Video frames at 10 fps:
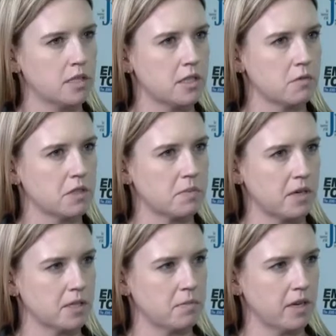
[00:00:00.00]
has the response
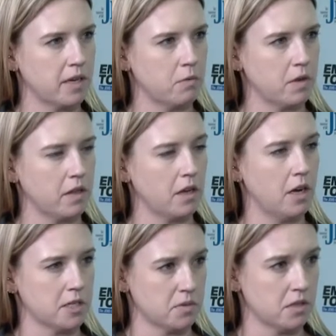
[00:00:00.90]
been with the
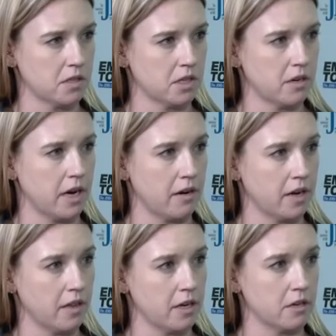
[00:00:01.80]
hospitals in your area
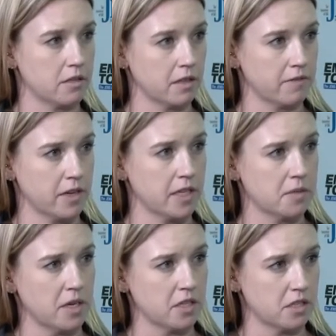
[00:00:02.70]
that you're delivering these
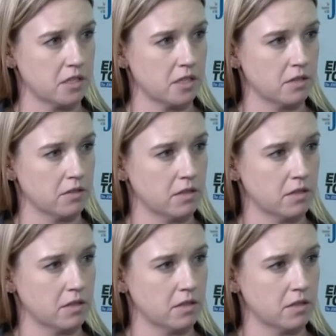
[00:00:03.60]
patients to?